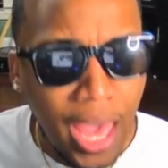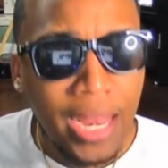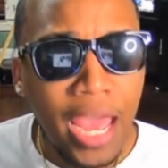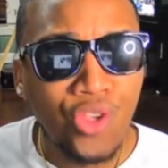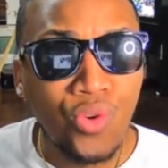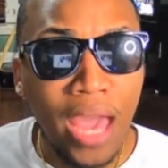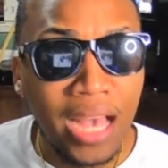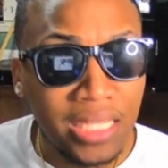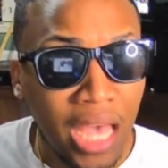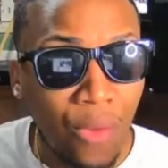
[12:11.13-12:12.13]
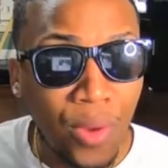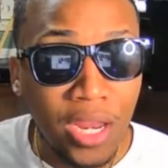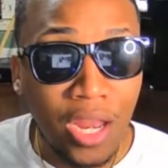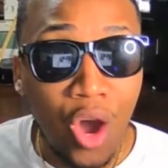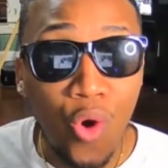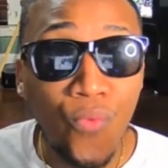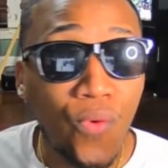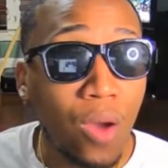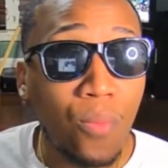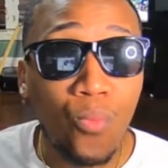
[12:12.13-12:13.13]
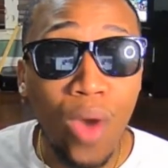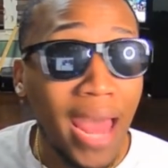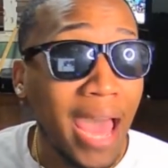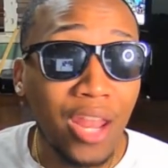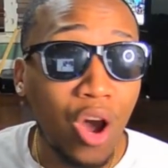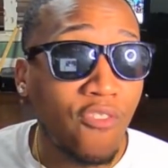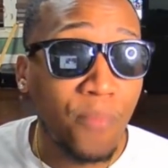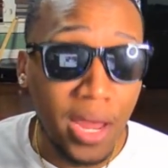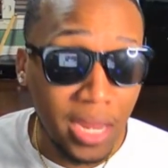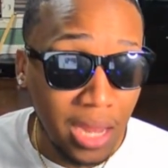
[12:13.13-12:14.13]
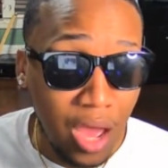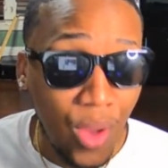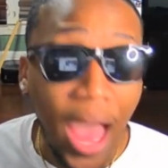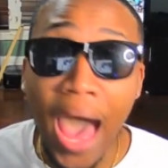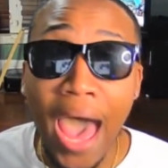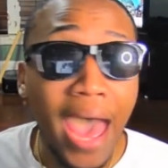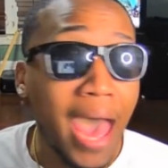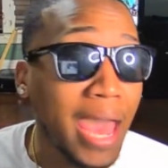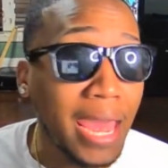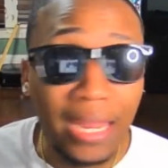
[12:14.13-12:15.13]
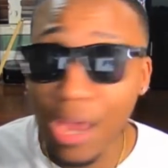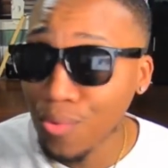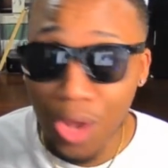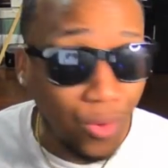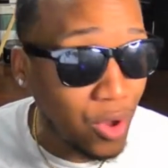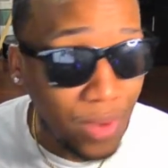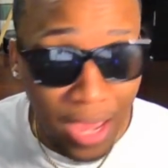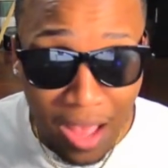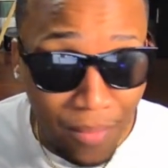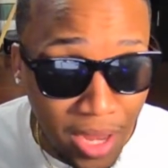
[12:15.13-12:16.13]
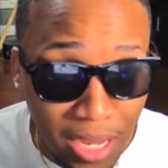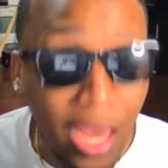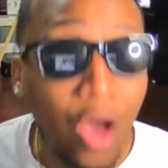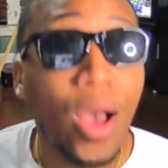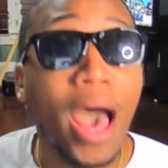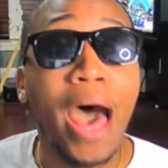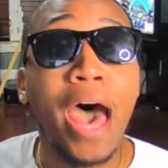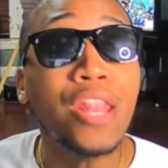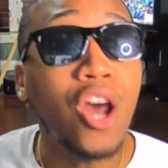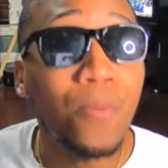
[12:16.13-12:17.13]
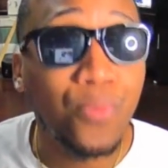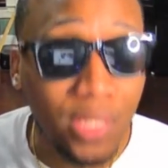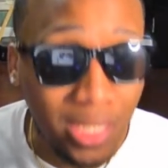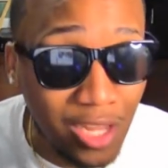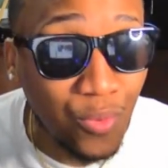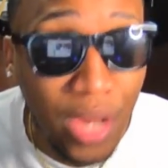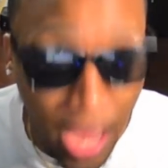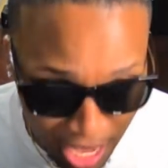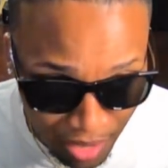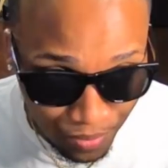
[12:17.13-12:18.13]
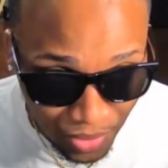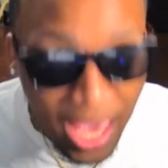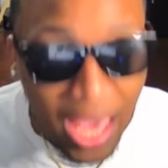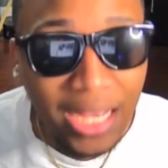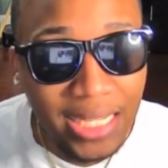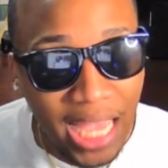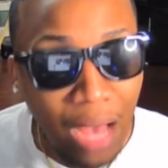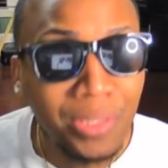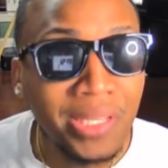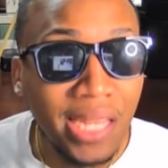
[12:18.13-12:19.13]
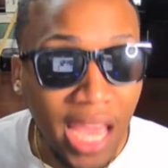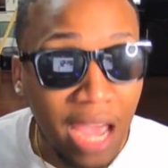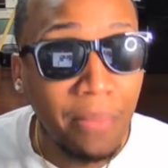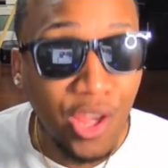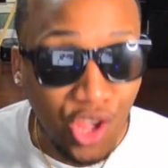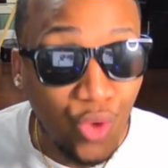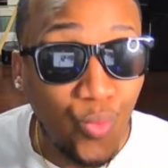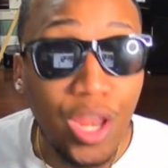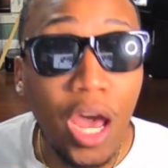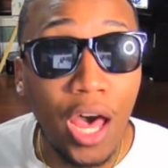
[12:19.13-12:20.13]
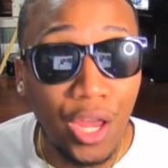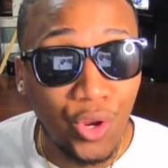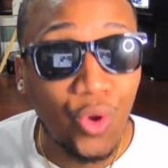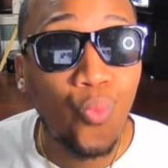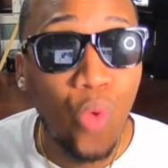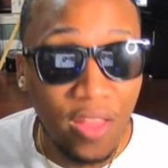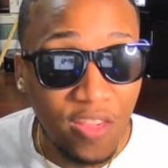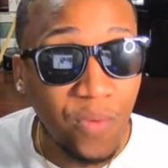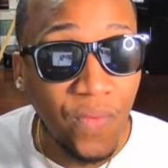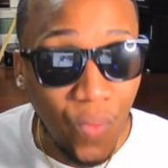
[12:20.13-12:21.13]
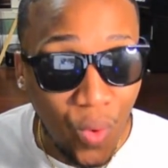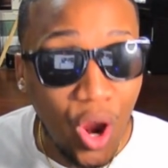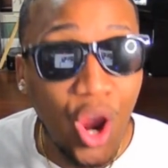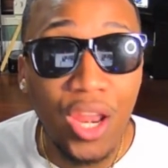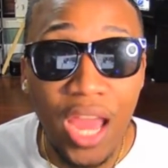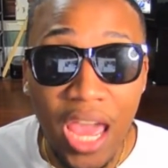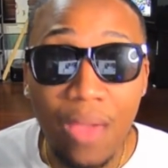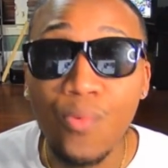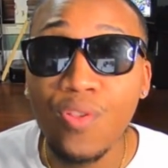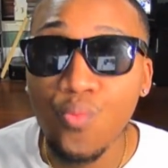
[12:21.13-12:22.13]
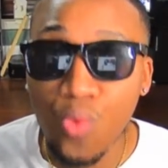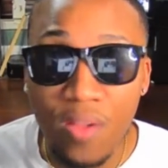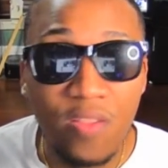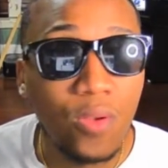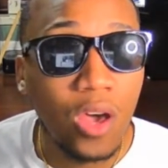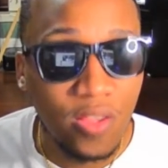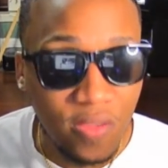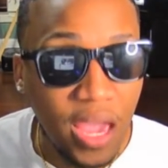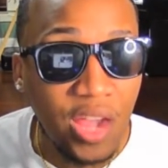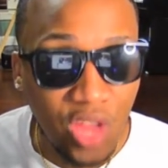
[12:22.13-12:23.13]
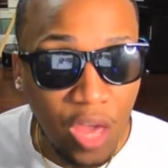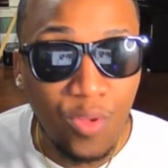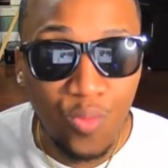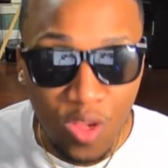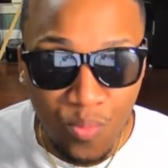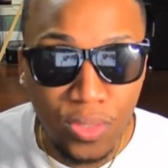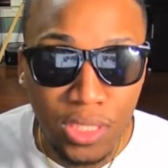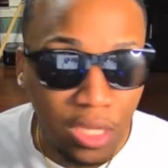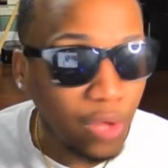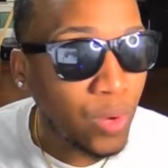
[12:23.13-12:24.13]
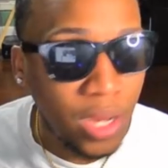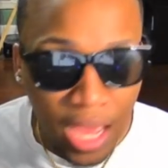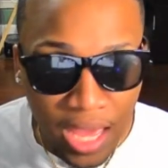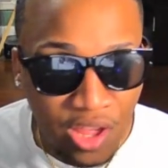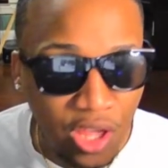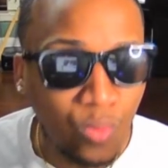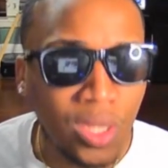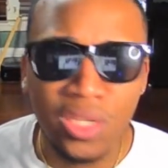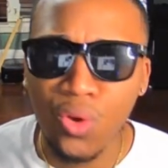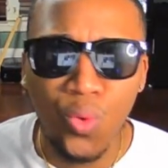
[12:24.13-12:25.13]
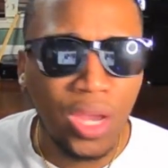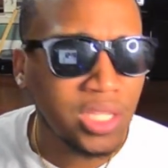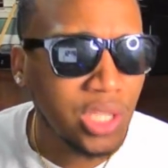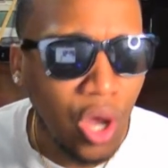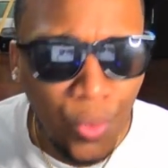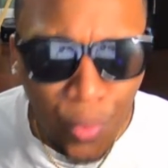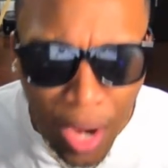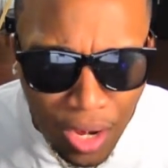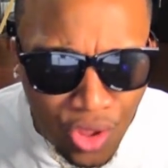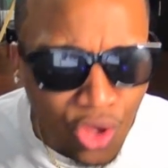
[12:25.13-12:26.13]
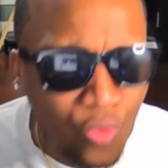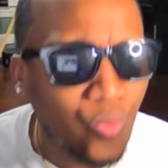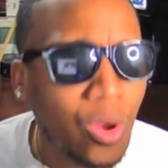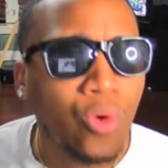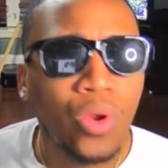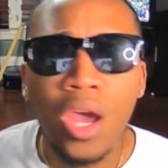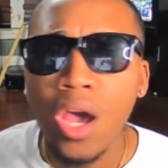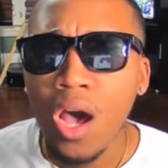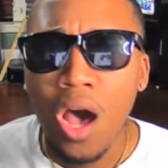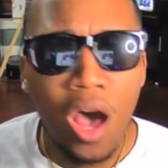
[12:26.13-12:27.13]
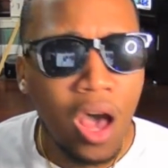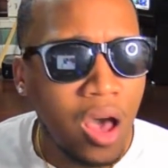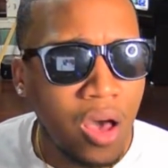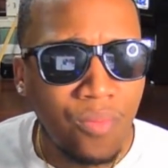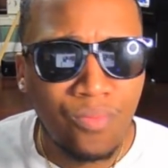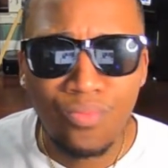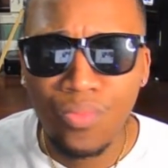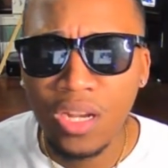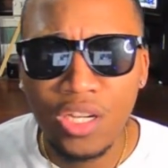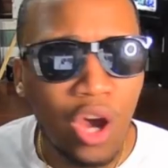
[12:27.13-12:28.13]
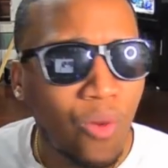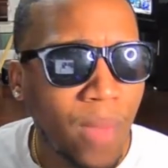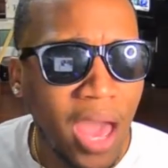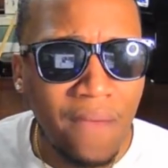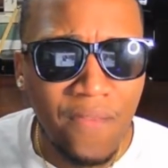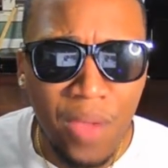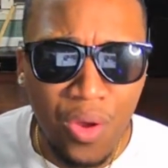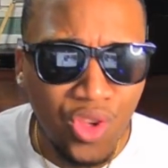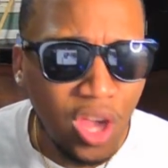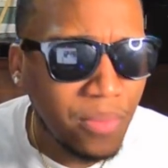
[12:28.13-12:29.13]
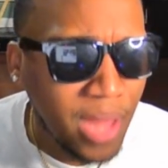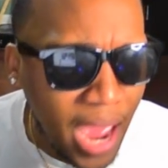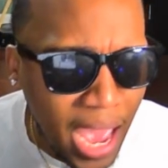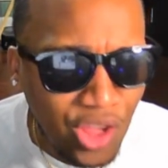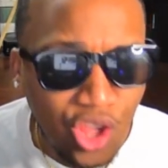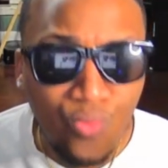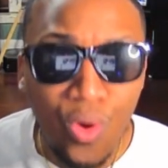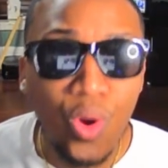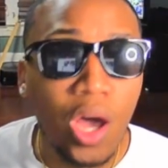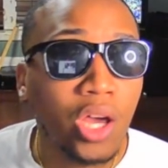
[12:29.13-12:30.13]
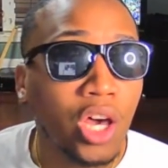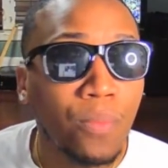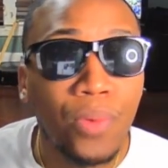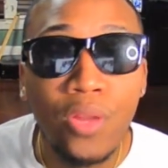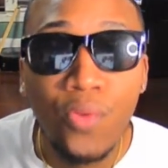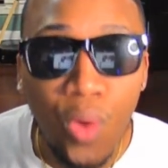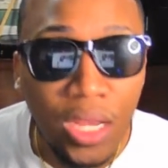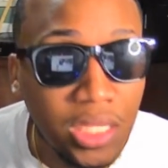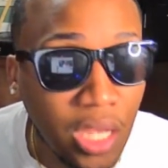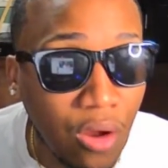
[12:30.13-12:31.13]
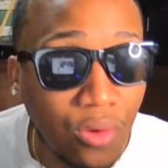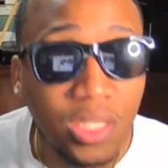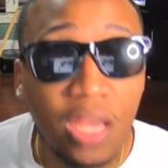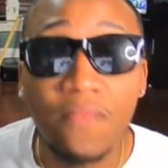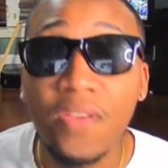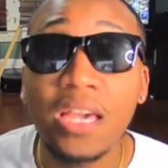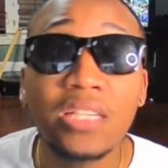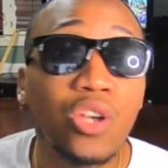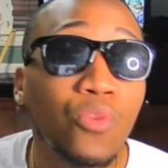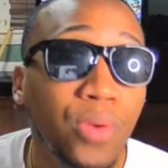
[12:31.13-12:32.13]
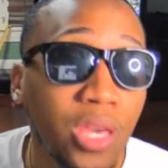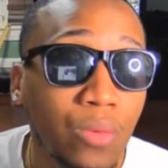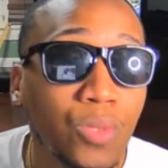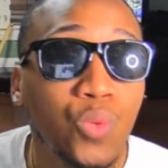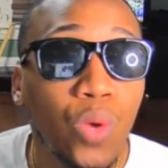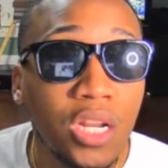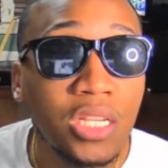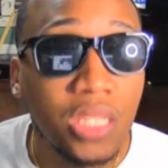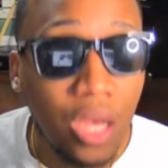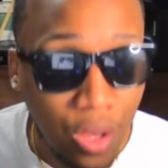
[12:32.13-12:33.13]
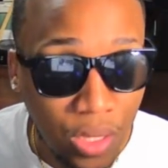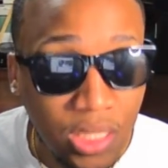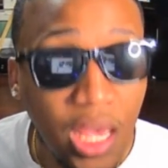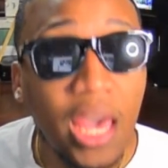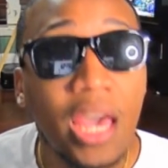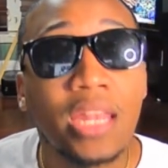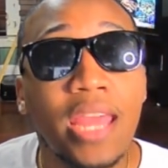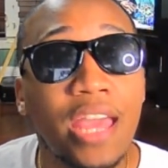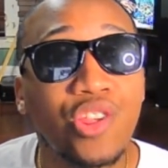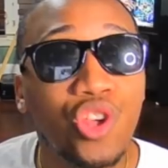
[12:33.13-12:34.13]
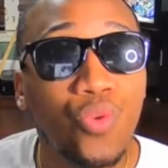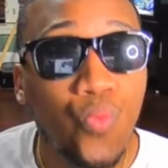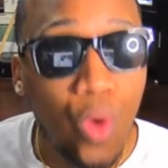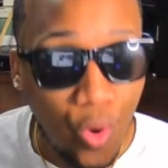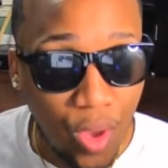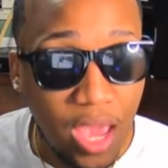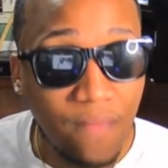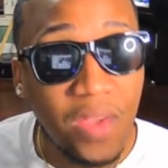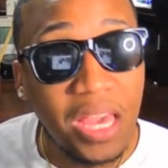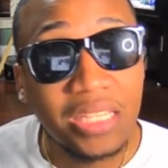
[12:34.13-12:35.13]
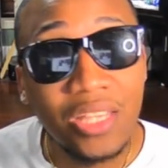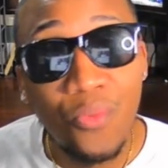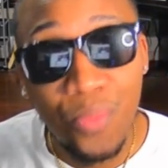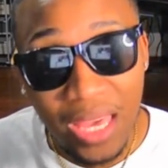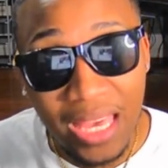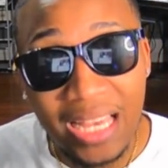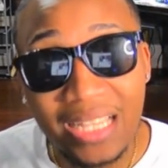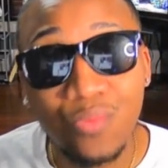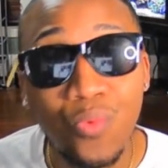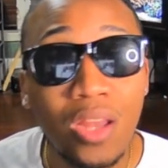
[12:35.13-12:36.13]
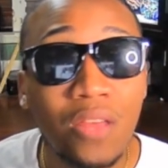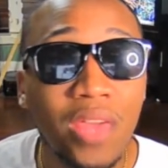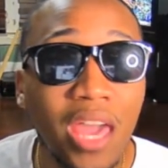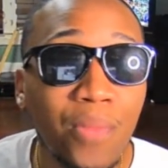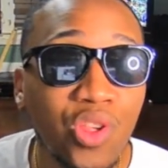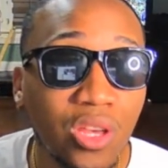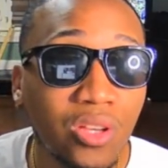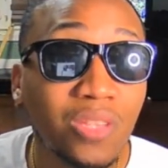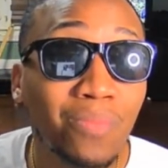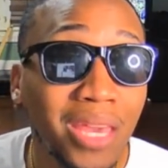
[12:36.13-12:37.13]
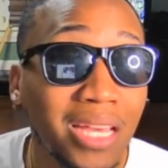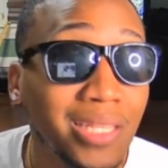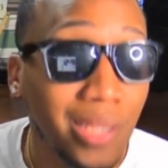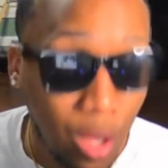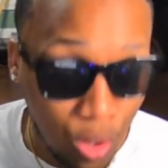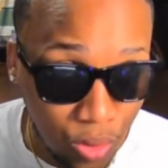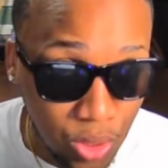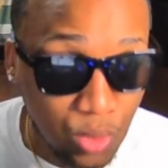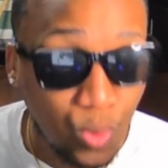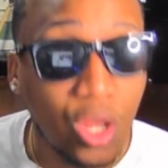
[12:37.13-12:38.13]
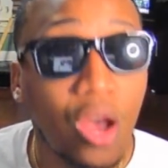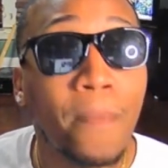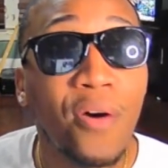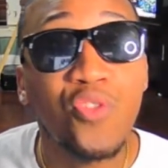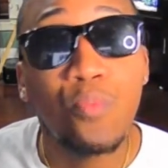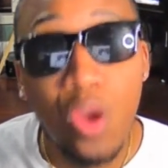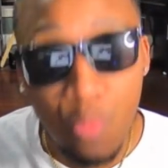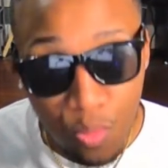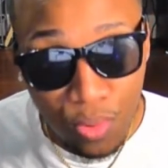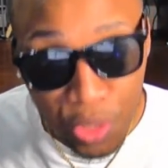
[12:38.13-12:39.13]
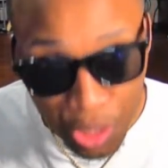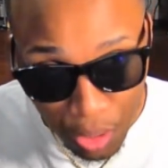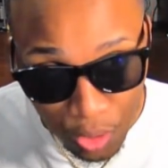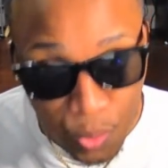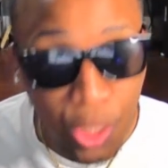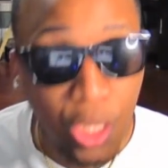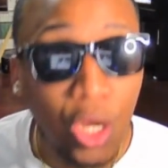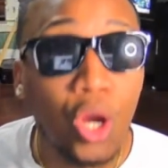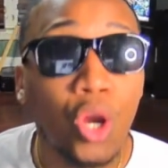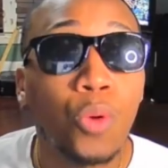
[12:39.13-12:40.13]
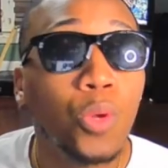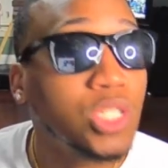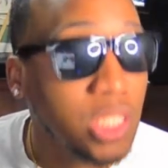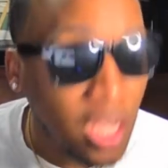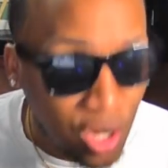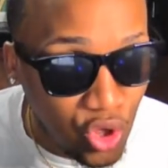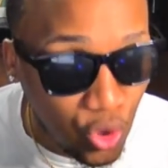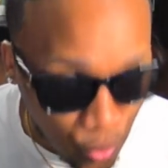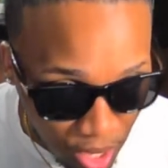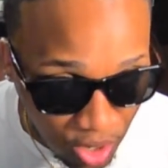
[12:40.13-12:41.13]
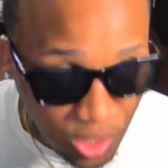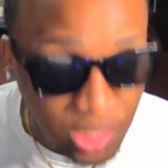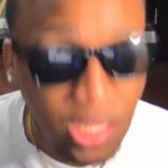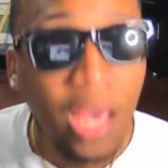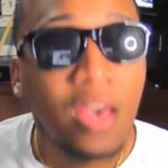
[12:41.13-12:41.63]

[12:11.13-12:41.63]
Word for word: Now, as you guys already know from what I know of Muni Long, I don't know no damn Muni Long. I know Priscilla Renee because that was the name that she went under once before. Her name was once, uh, stage name was once Priscilla Renee. She was a great songwriter. She wrote um, Don't Mind for Mary J. Blige. She wrote a couple of great songs, and VSOP was one of the songs that she wrote. And VSOP is one of K. Michelle's biggest songs, one of her most memorable songs, one of her signature records,